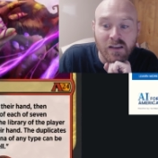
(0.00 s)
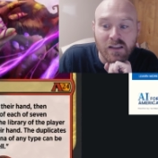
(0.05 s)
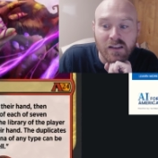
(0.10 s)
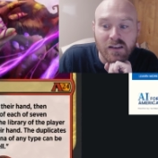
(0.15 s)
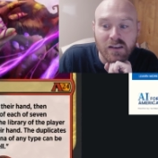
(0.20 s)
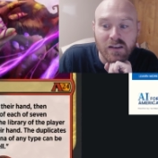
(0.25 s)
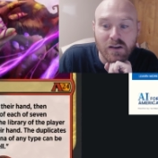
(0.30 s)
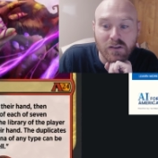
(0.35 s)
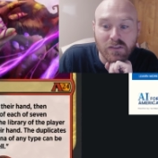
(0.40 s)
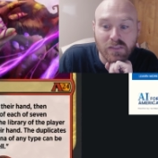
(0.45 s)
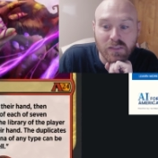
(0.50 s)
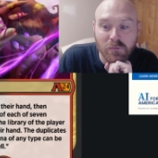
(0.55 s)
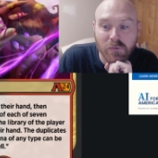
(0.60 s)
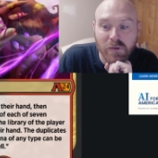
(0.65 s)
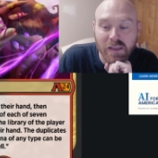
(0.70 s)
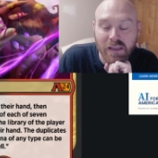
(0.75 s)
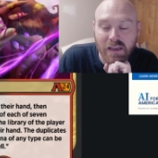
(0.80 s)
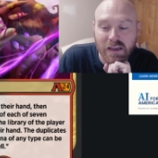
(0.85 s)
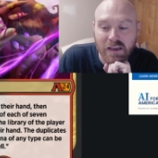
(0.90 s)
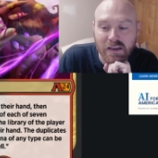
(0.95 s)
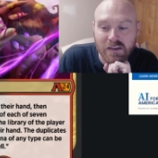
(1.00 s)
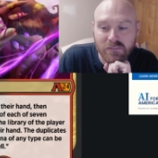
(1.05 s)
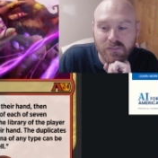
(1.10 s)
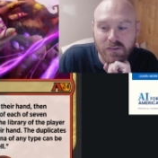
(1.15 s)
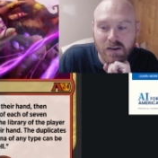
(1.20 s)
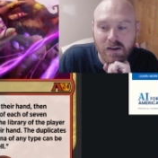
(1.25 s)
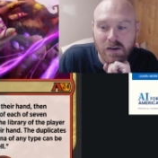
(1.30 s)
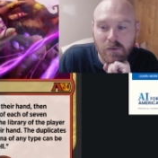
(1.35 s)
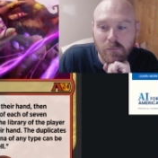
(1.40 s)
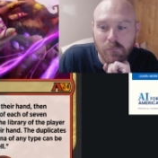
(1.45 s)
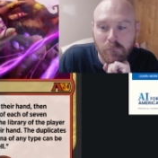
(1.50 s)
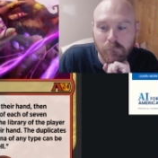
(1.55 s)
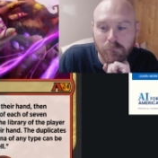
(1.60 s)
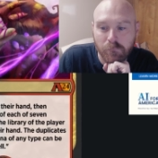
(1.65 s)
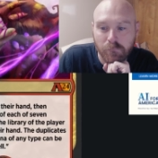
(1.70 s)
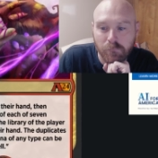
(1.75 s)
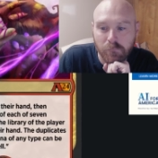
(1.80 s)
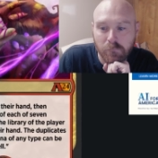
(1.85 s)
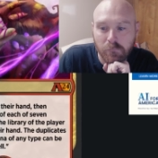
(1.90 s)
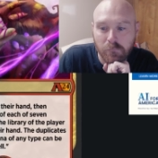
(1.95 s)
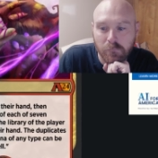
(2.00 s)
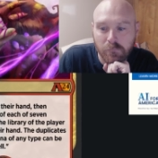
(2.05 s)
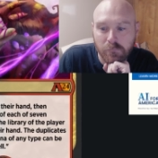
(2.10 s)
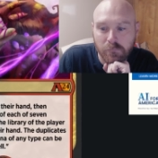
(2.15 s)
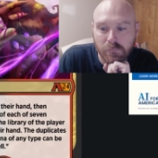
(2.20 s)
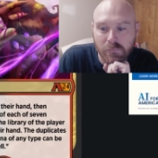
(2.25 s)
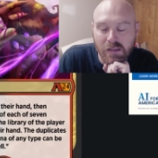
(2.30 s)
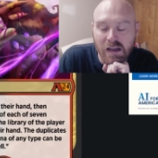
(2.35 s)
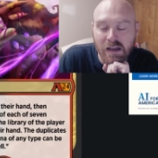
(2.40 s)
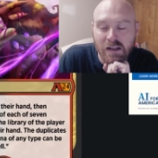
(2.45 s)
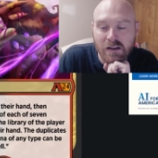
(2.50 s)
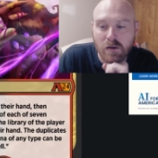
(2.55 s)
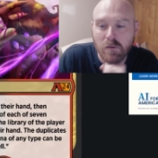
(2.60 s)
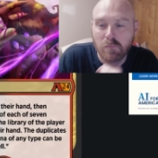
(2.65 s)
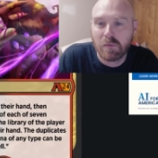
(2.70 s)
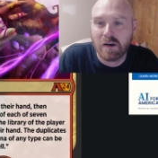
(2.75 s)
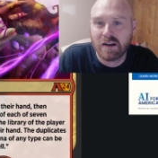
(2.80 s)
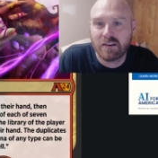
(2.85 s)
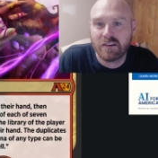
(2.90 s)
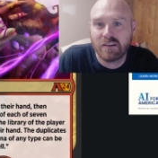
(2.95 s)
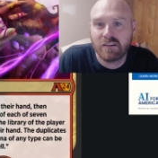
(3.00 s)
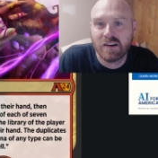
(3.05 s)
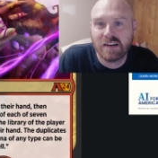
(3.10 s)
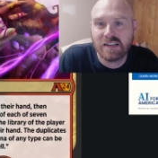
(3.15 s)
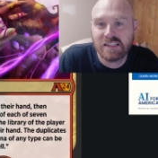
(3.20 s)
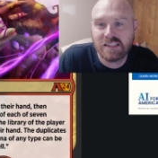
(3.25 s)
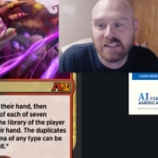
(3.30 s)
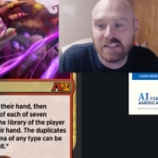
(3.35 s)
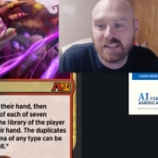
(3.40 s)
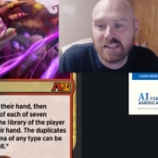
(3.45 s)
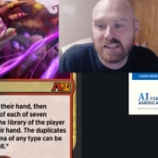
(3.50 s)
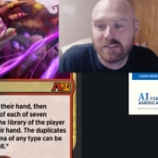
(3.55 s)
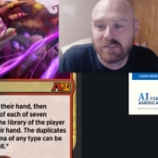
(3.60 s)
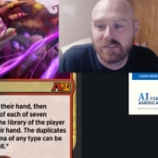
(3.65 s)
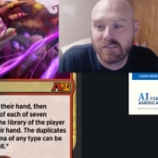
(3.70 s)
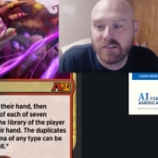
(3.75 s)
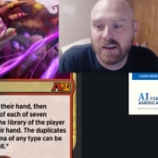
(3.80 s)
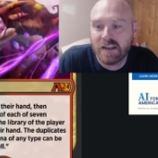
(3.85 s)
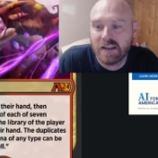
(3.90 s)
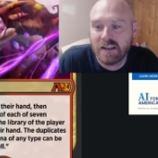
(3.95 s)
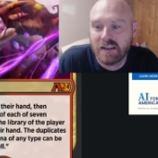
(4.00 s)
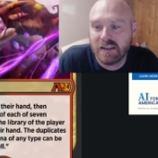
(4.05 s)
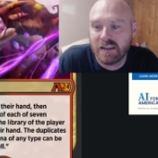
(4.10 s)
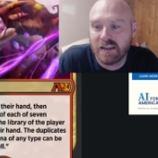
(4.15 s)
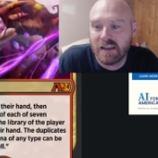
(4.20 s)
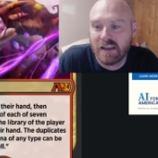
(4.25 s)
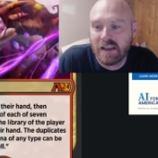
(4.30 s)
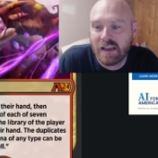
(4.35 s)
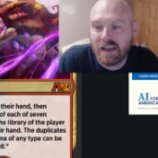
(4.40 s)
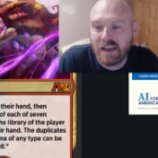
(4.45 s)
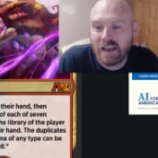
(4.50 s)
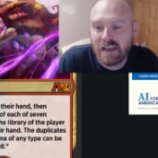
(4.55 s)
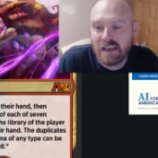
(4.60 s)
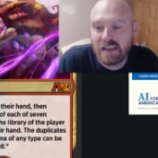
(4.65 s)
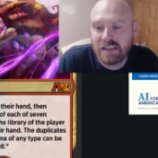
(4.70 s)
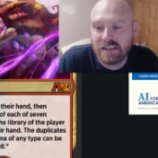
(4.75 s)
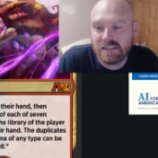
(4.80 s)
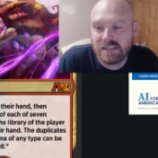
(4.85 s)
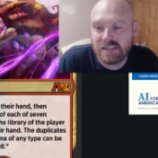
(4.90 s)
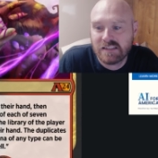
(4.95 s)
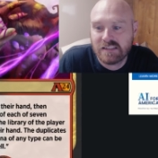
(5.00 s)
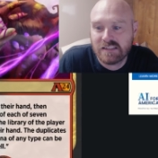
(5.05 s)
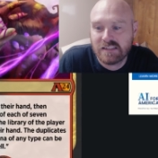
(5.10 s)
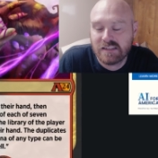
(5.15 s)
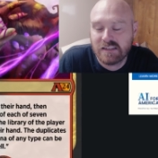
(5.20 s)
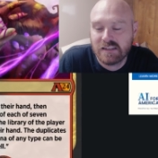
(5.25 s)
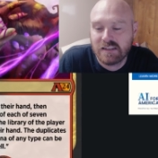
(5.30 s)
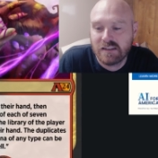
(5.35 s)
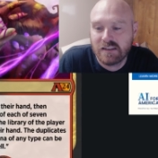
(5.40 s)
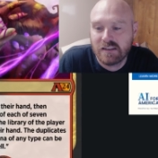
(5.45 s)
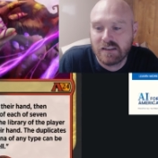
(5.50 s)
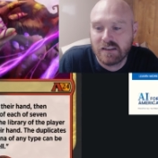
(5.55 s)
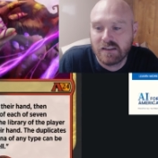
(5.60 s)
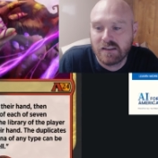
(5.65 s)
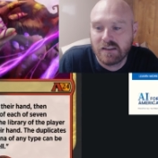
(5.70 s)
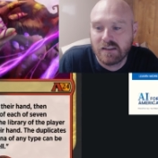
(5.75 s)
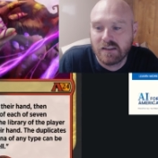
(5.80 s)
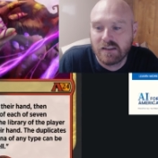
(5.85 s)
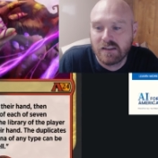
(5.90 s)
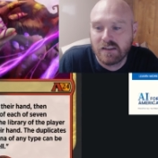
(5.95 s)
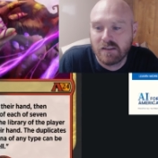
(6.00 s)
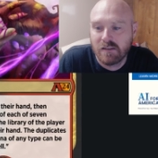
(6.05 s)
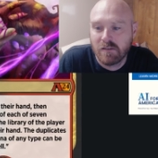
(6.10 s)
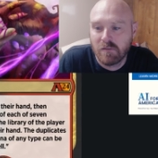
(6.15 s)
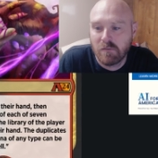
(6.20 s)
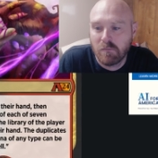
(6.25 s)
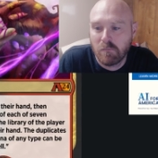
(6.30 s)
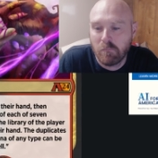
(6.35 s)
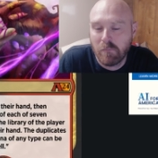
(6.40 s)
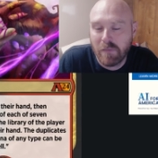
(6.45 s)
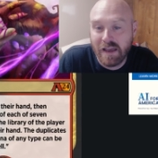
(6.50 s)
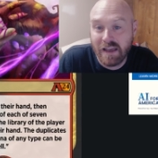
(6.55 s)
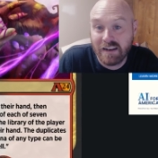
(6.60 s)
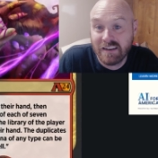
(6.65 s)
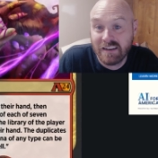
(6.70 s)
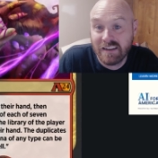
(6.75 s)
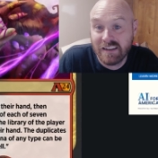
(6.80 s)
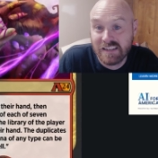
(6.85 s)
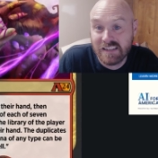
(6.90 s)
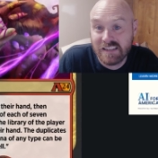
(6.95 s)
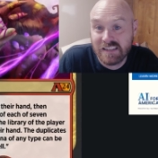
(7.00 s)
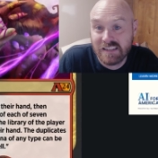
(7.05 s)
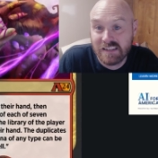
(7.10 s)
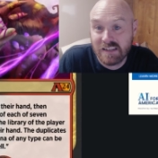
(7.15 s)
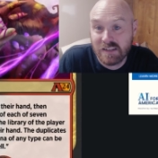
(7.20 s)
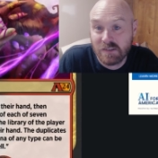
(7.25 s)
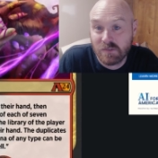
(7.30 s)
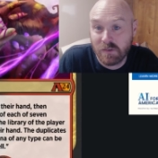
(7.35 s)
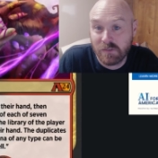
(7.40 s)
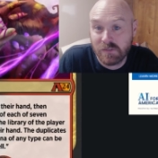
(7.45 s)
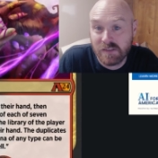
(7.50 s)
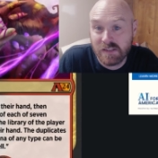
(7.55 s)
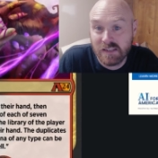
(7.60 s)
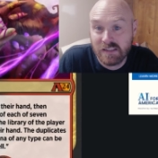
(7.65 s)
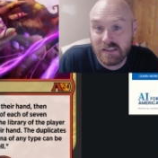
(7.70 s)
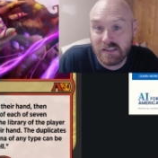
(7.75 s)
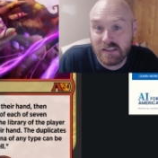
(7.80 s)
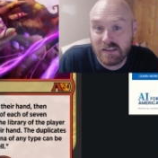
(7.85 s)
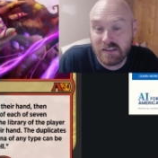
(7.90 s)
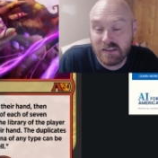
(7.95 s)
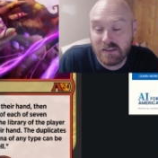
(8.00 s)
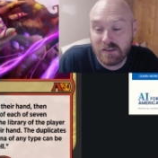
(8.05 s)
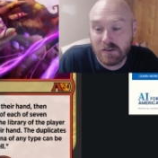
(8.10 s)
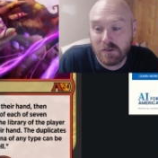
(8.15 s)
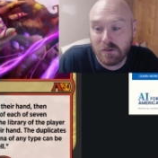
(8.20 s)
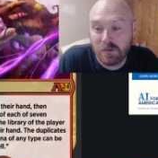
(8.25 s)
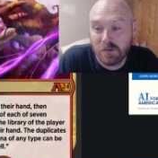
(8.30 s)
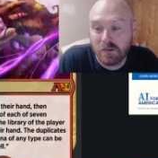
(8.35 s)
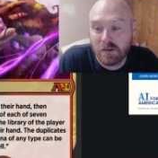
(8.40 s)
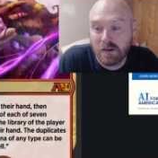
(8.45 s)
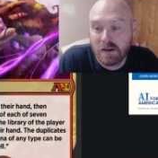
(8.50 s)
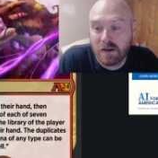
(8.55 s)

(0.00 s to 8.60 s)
Note that we have, I know Modern Horizons 3 has Madness, because we've seen the new